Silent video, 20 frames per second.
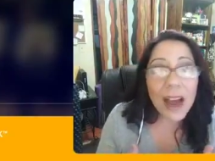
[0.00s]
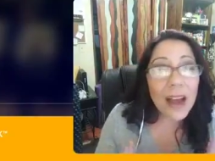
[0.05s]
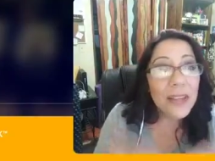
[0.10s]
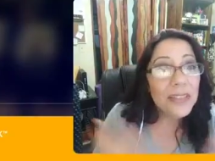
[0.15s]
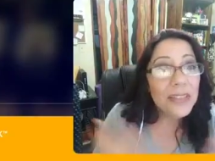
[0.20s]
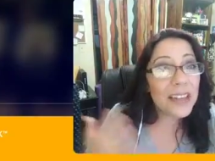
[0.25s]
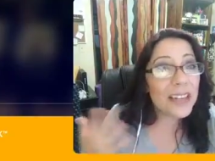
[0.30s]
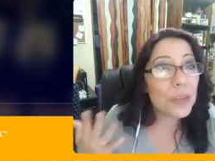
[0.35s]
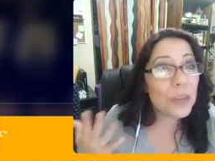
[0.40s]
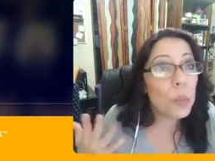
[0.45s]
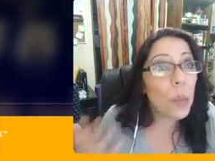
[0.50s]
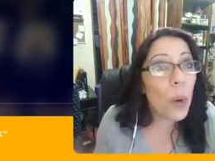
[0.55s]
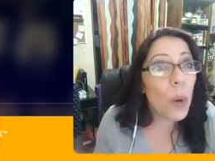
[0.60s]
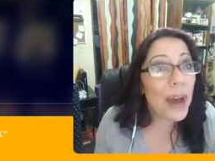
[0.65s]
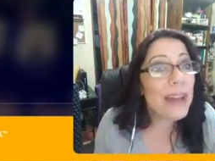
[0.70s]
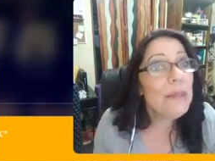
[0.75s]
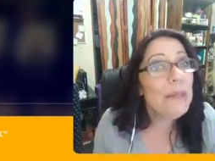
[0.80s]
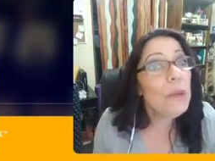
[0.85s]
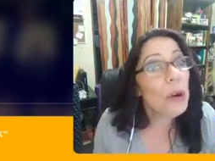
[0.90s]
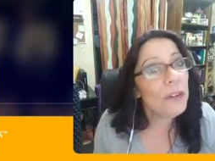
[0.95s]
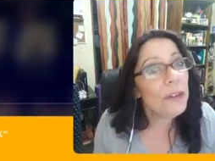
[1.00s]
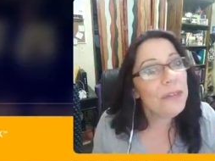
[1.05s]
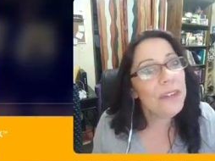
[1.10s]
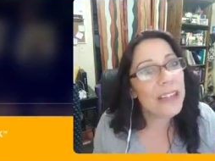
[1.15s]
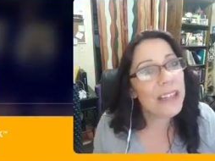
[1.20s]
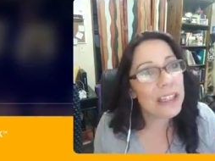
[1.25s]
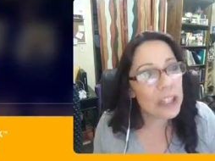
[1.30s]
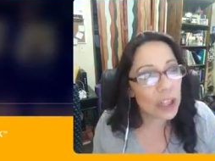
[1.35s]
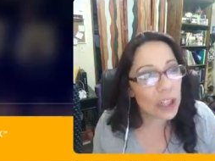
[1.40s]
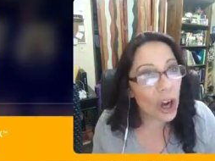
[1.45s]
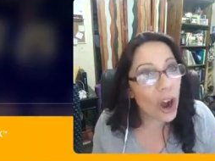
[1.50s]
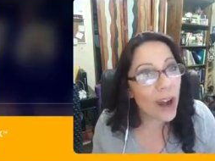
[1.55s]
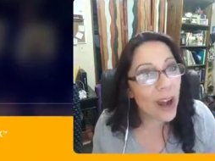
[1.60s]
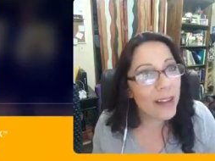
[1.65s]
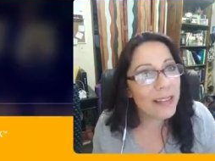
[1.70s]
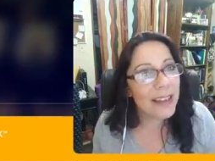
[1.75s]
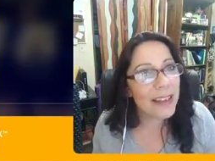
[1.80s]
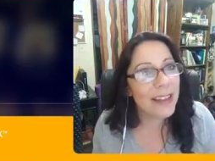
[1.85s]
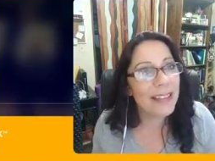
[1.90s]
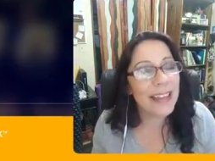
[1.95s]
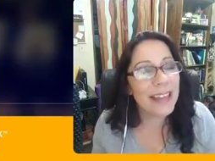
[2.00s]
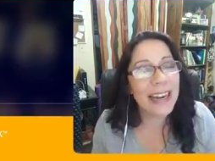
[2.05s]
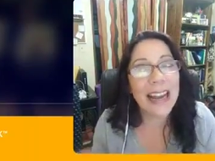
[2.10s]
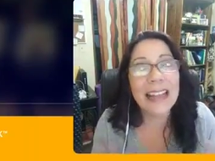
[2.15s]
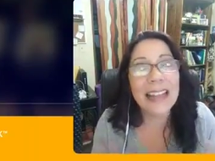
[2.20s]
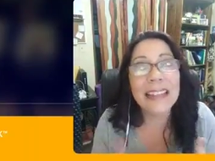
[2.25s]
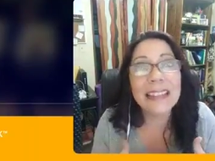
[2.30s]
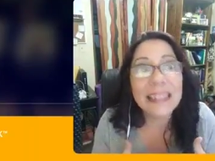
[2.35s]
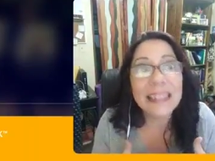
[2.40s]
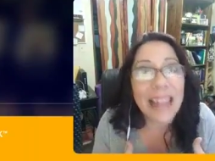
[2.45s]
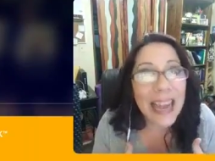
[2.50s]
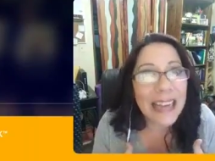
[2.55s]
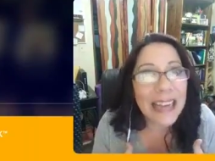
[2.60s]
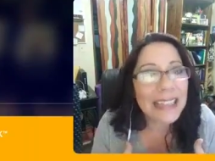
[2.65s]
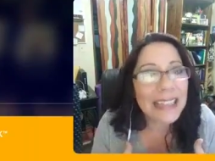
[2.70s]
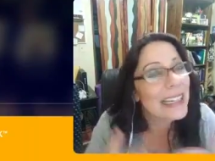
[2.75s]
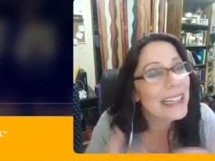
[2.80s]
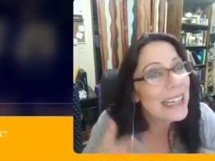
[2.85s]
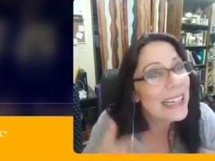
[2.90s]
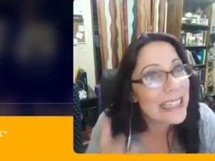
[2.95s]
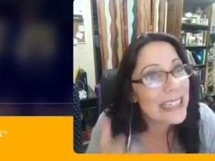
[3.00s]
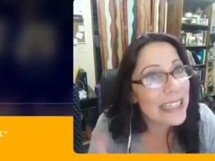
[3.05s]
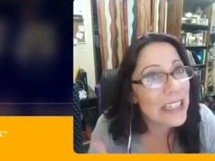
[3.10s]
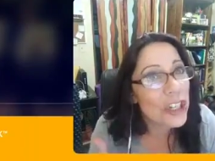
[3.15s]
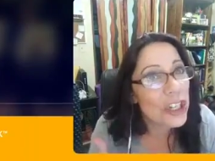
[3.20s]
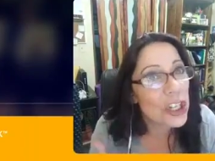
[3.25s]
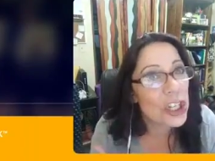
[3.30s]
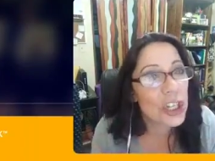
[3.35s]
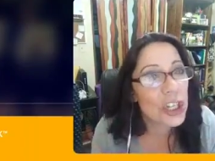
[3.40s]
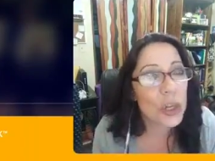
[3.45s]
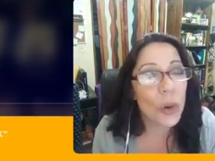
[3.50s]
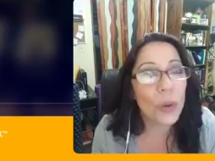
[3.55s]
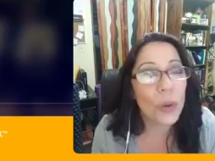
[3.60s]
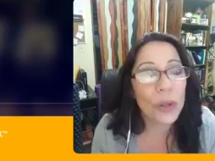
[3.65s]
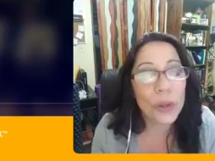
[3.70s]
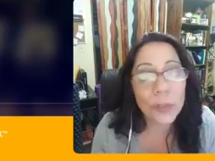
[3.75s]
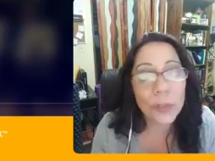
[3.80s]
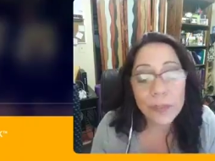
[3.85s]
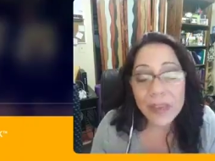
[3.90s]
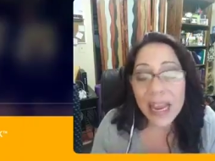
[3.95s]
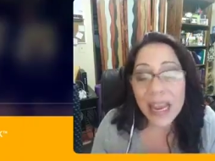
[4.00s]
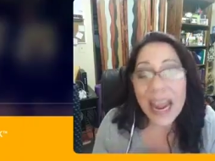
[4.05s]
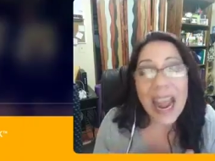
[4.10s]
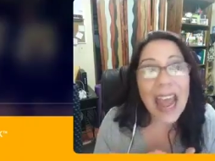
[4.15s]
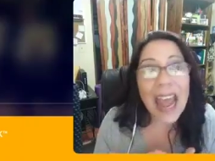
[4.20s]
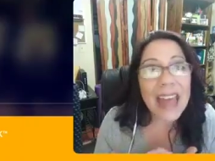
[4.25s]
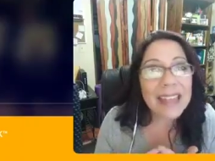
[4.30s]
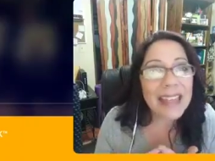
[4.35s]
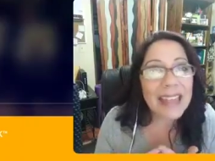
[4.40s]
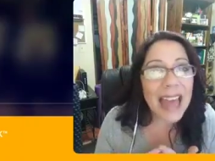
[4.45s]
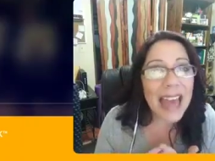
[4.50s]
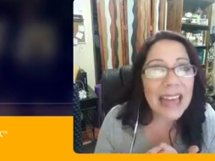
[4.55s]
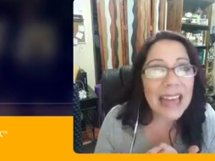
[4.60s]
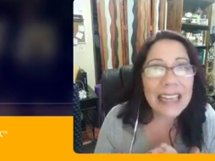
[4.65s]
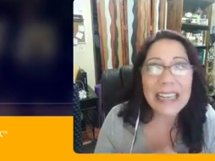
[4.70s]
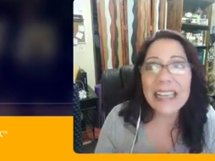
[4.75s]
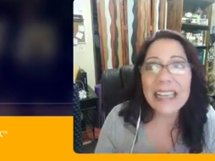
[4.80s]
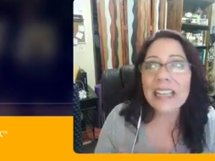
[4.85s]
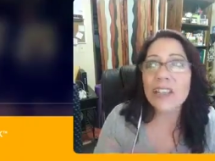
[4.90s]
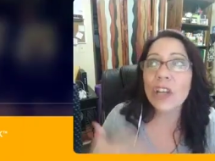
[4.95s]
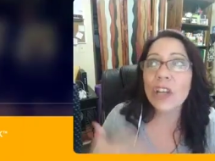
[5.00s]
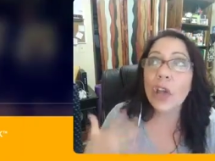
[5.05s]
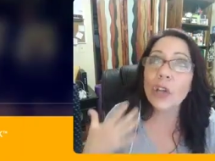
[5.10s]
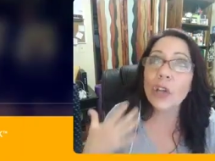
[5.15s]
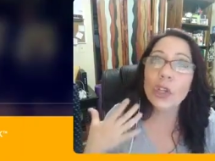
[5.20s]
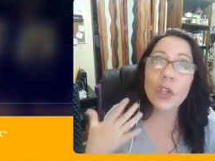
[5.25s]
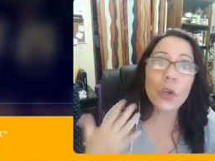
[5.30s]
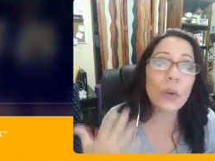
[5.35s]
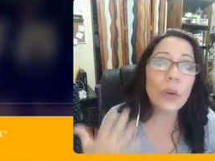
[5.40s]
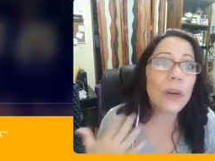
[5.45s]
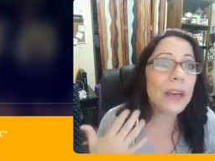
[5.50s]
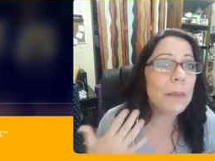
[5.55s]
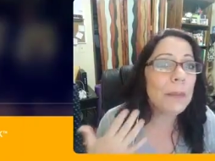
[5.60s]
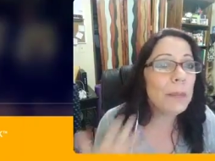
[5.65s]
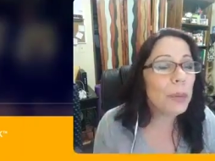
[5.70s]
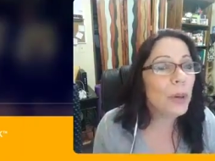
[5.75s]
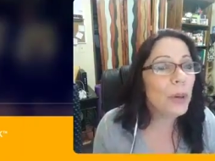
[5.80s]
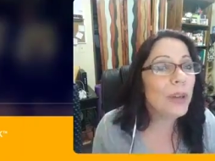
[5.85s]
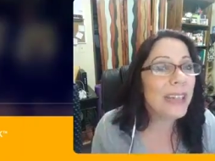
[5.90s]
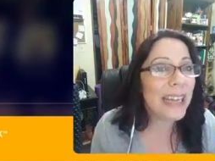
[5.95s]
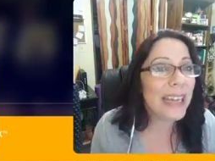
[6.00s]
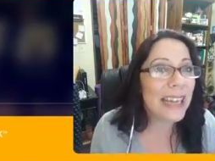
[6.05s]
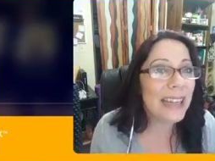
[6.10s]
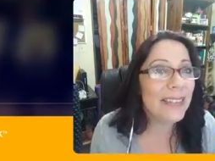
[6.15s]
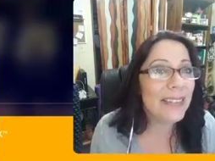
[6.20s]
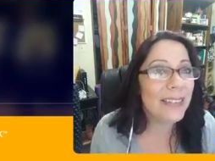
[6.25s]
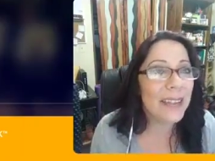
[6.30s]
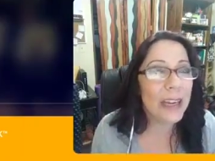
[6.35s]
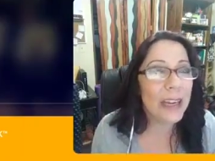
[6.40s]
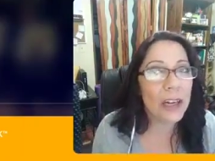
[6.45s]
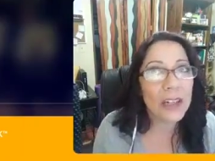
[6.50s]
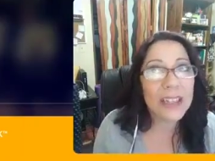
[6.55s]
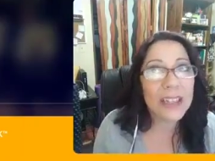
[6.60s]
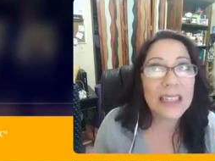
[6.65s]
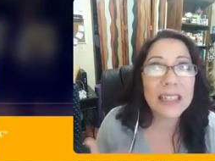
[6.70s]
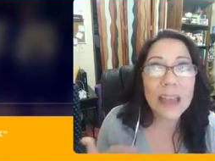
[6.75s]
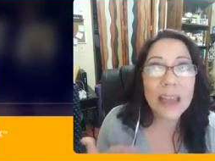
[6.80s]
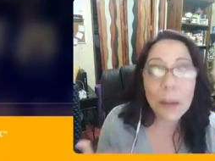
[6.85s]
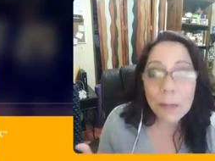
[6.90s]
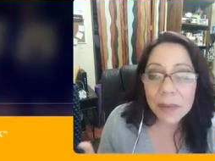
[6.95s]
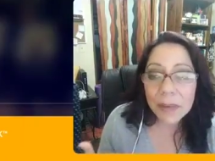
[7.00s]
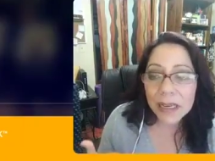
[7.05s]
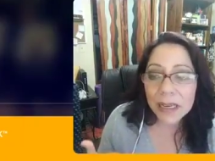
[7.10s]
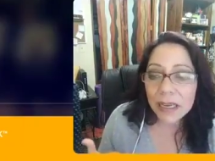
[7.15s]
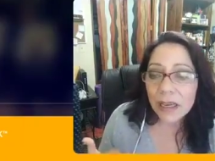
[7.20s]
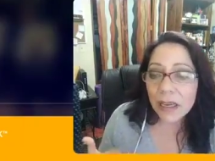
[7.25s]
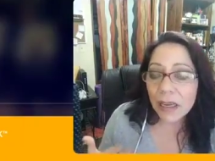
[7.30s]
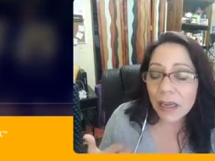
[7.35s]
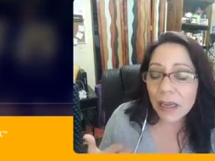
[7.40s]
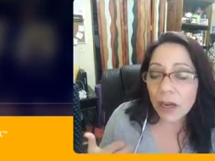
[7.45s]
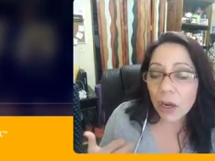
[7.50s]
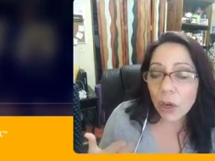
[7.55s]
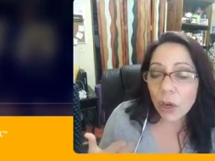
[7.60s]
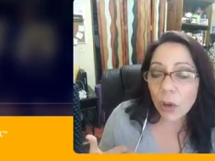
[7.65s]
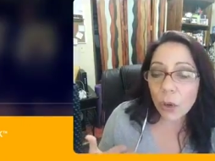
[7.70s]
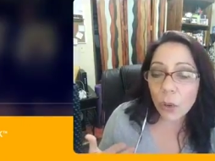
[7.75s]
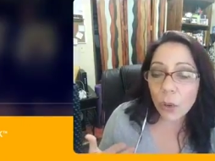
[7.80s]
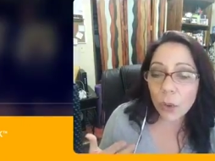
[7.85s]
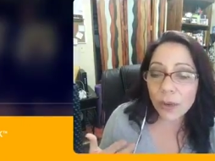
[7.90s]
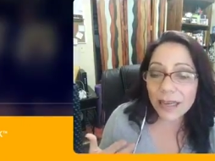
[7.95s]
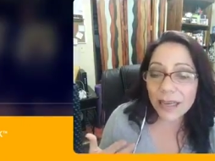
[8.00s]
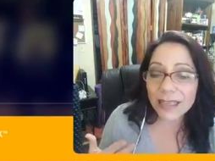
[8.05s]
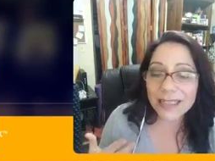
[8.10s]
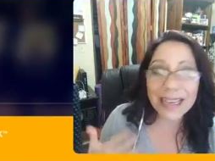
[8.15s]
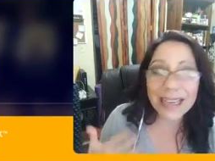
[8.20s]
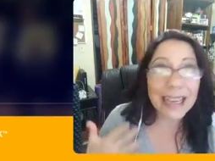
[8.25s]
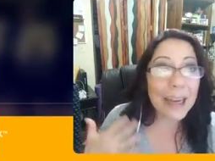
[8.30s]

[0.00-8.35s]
There's one more feature on there that I like that I didn't show you, and that is you can put in there somebody who is a